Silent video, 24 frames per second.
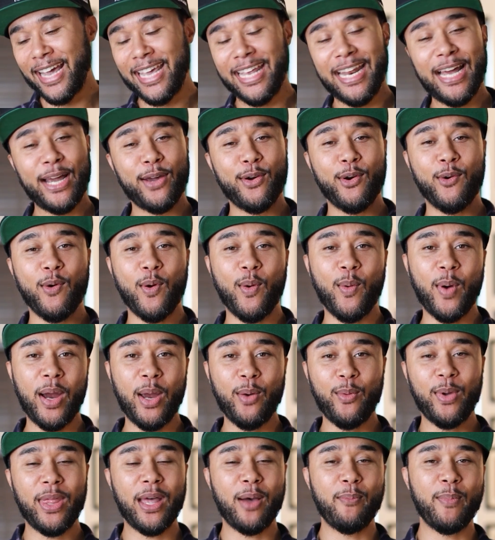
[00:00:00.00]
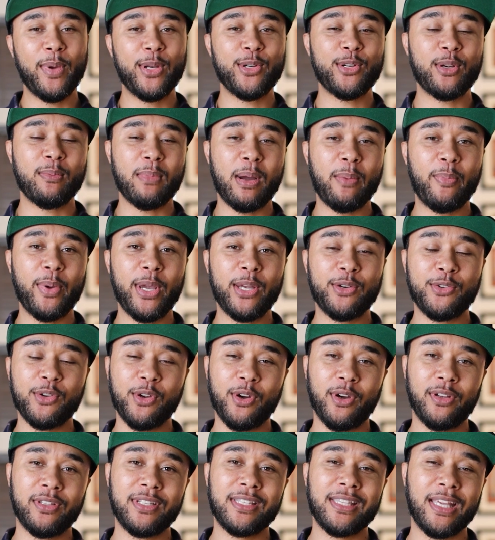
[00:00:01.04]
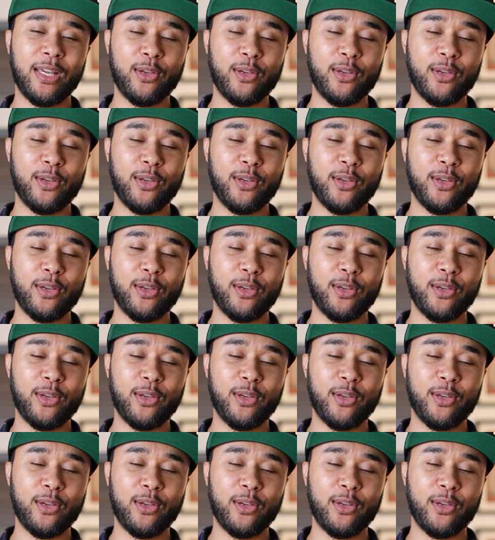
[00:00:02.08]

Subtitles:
I cannot go away without mentioning my Patreons.